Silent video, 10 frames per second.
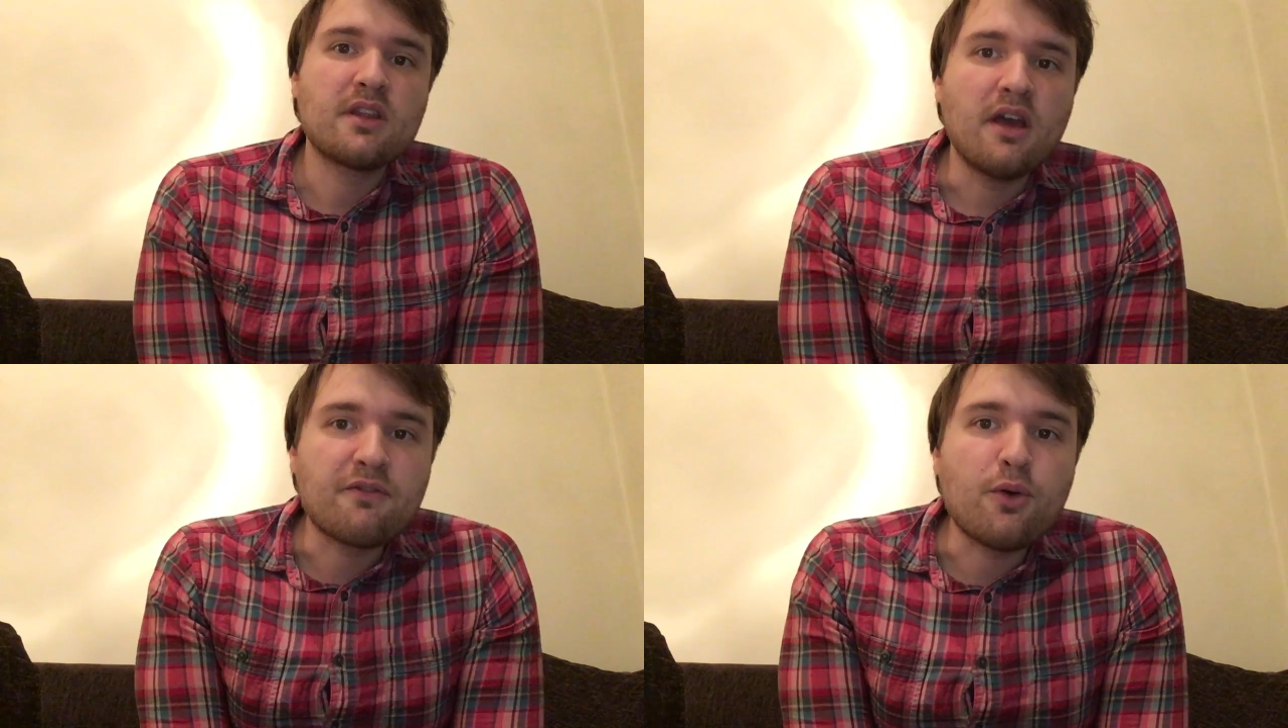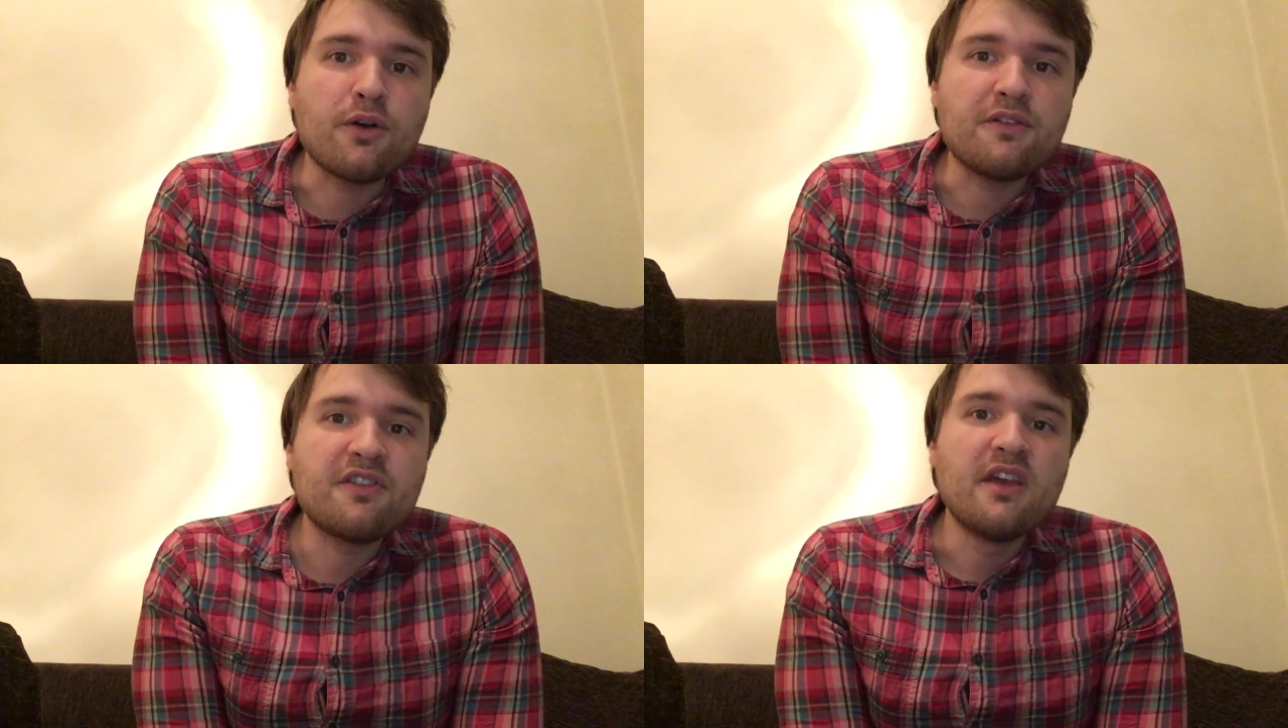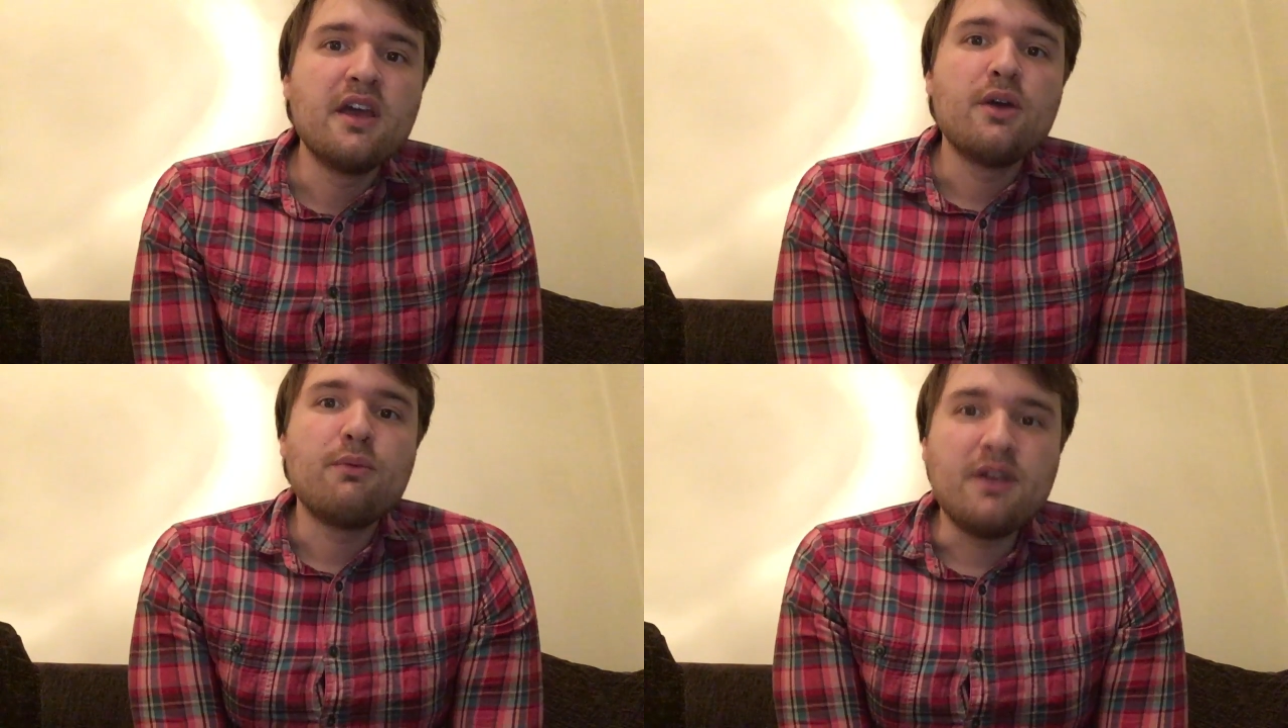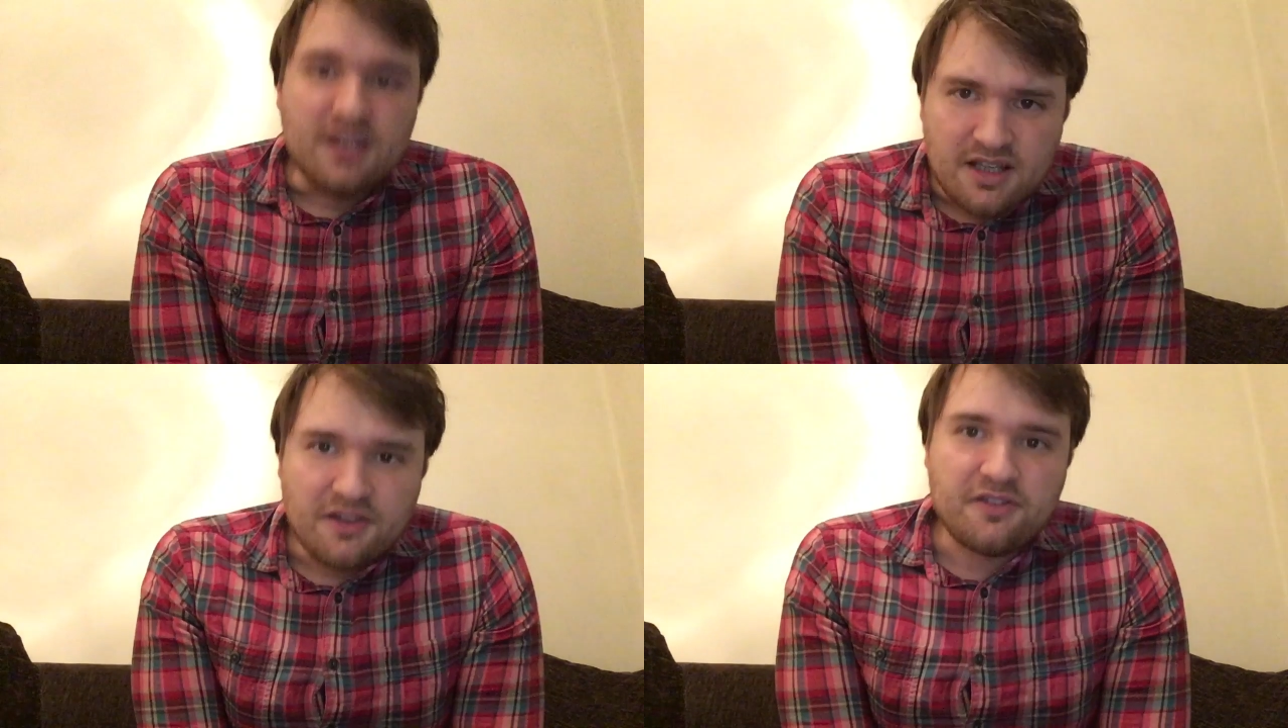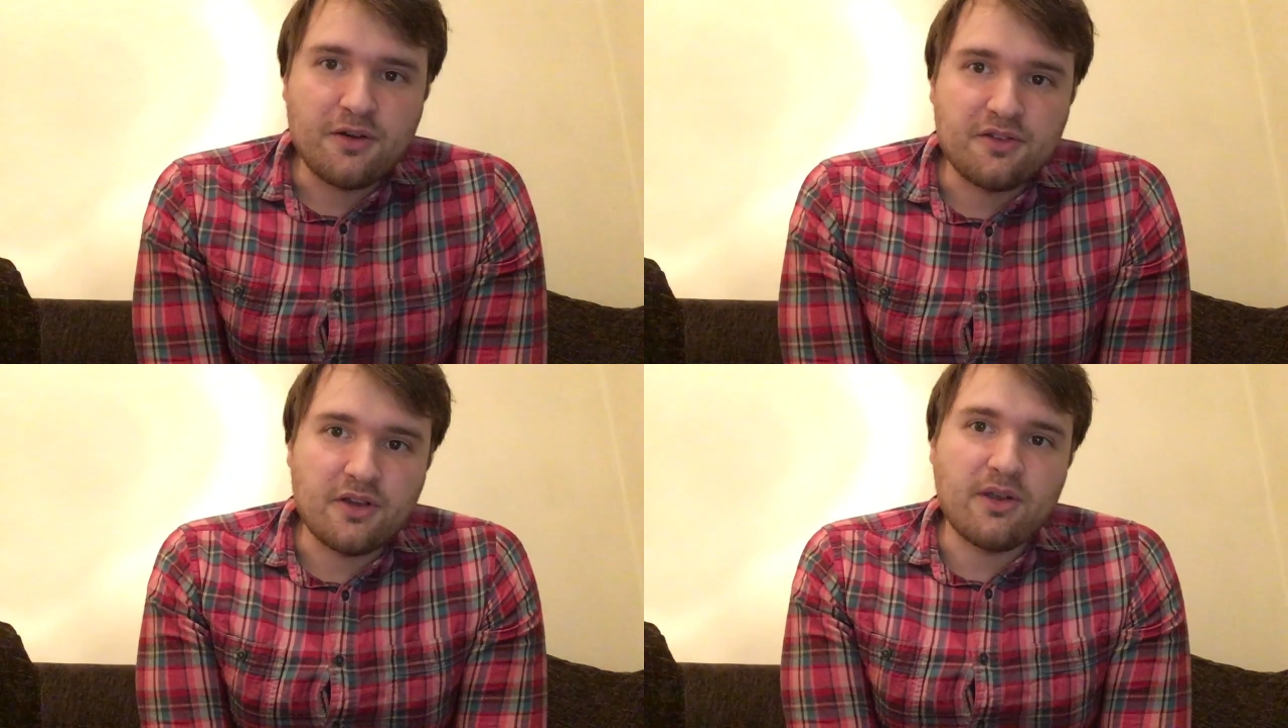Of course, we need a
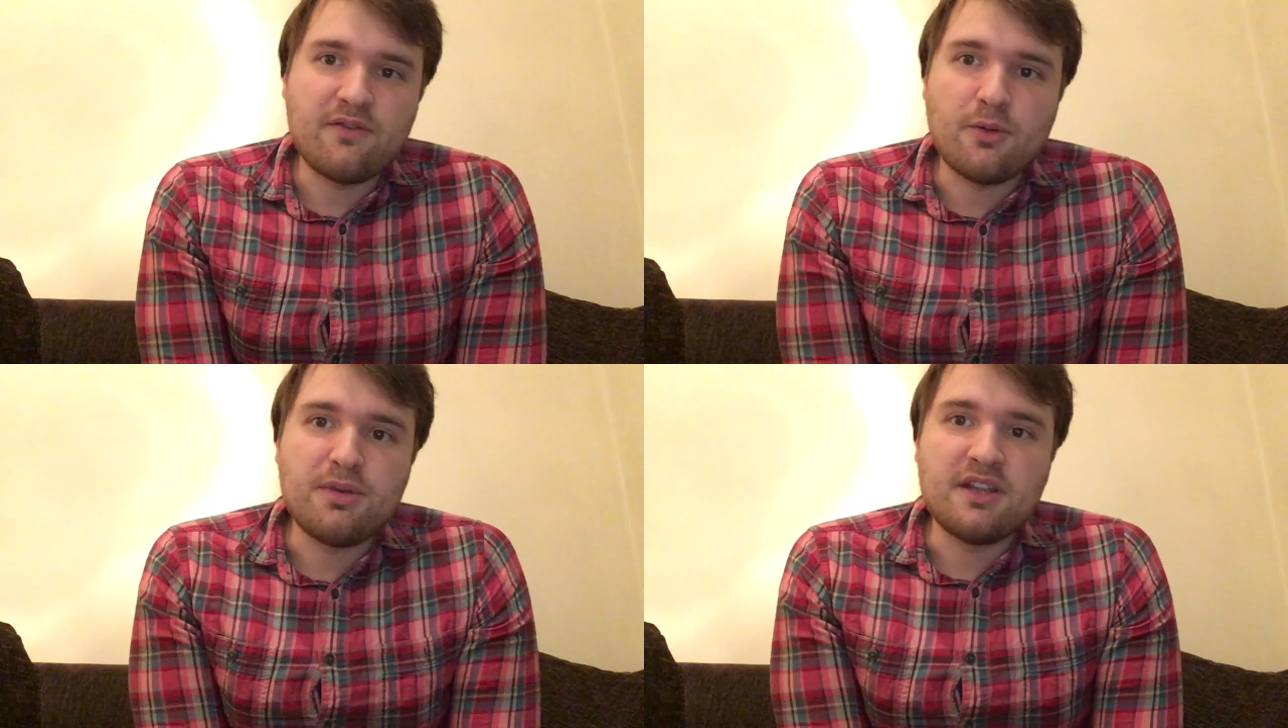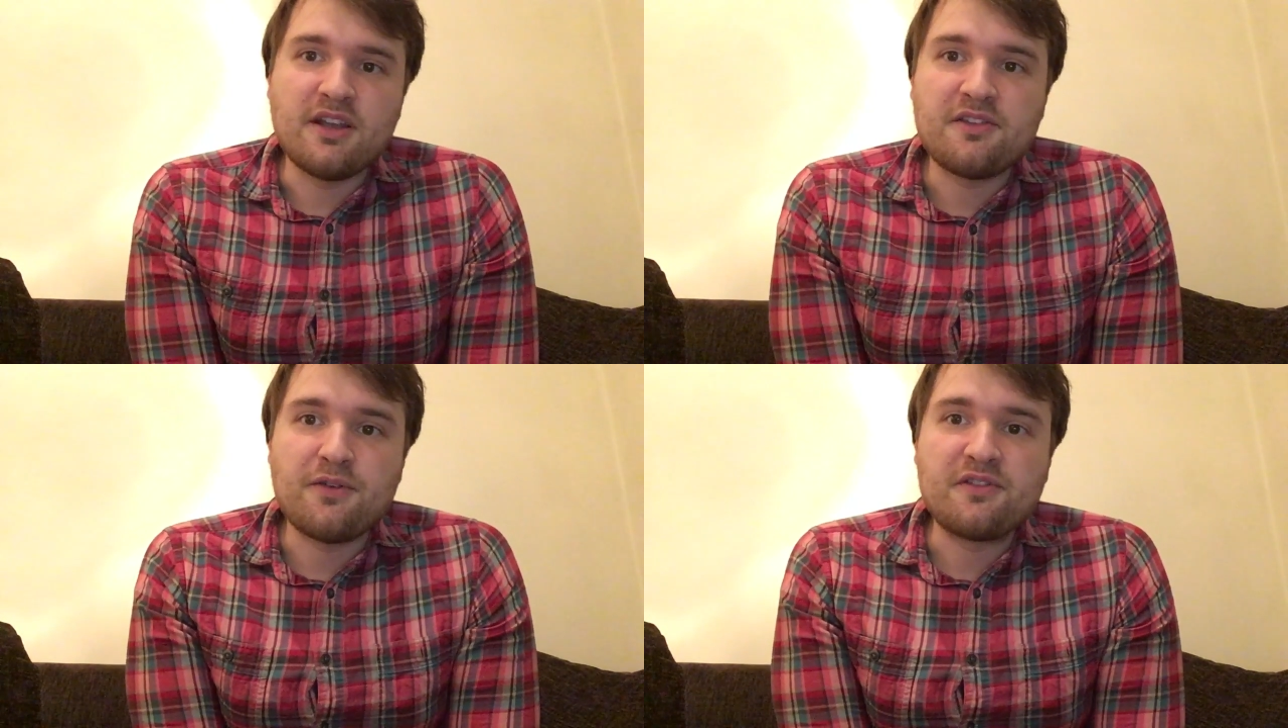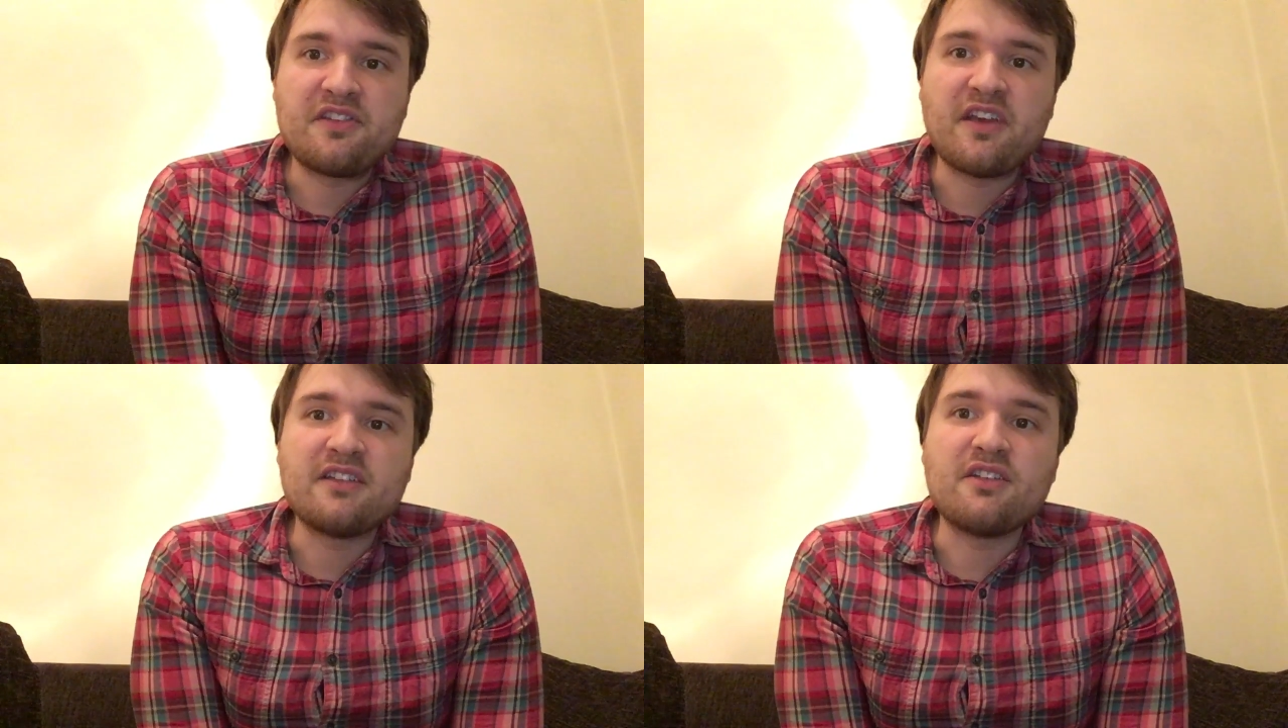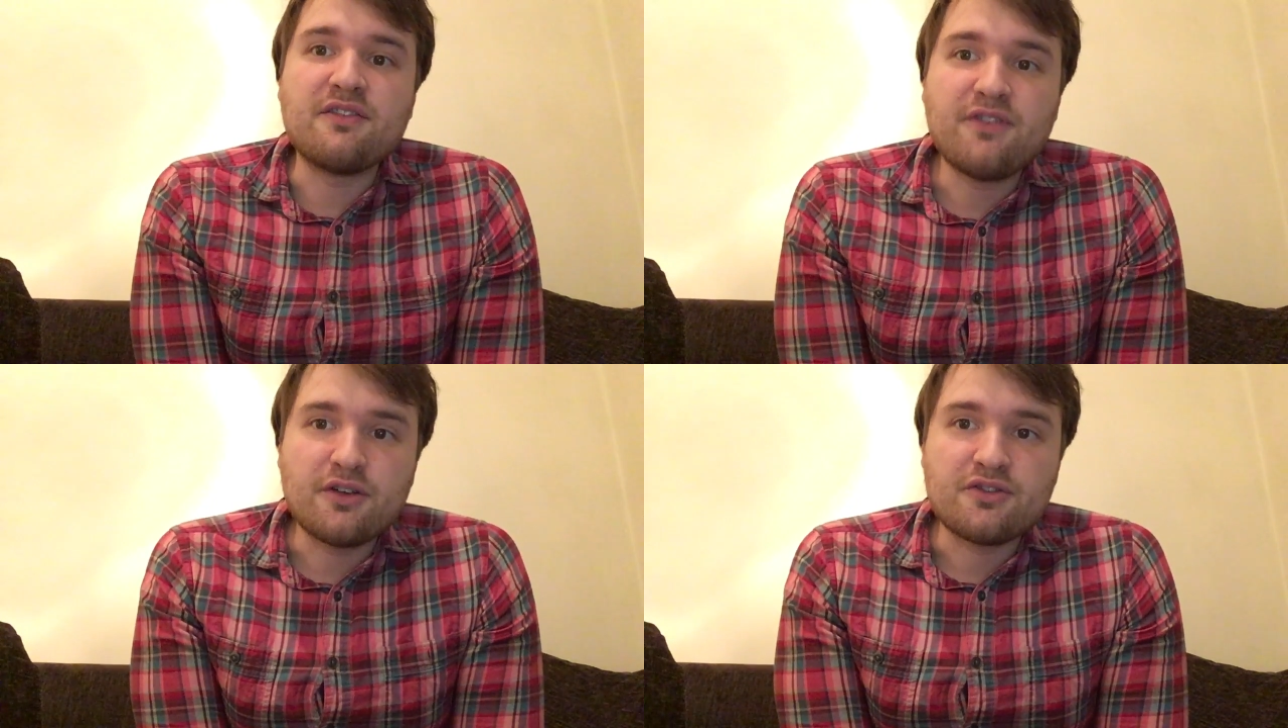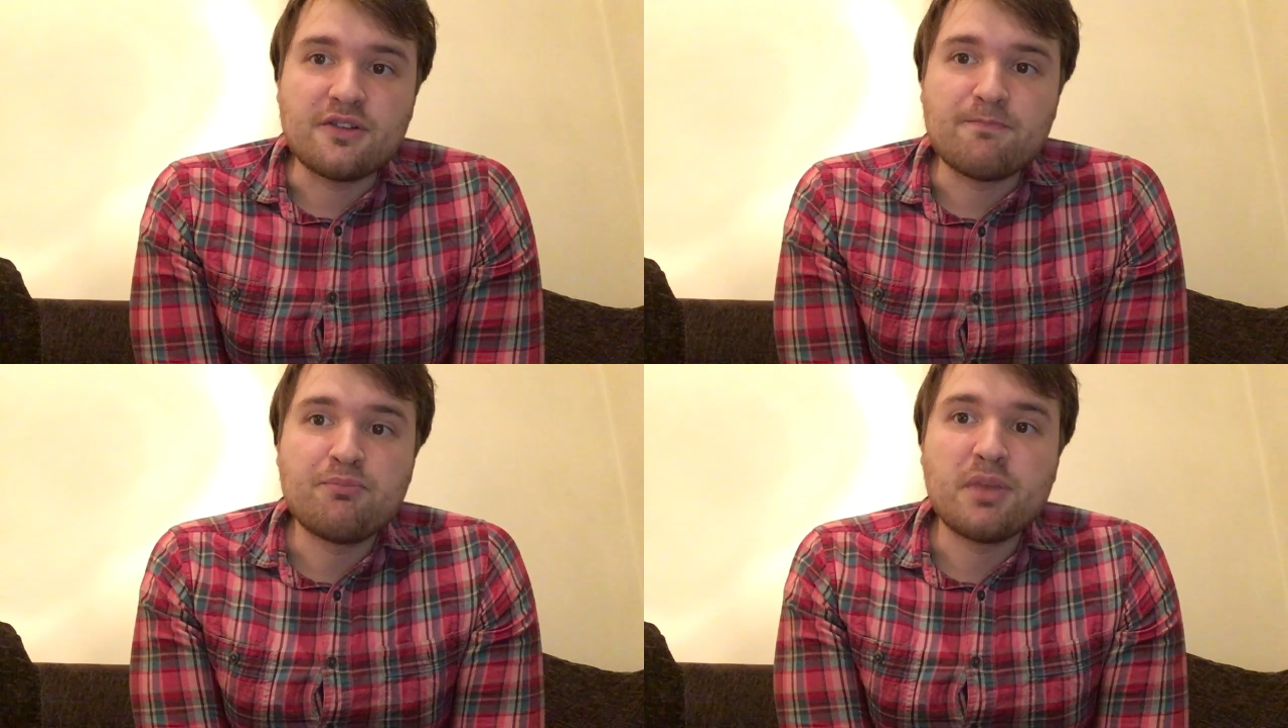certain degree of obedience for society to function,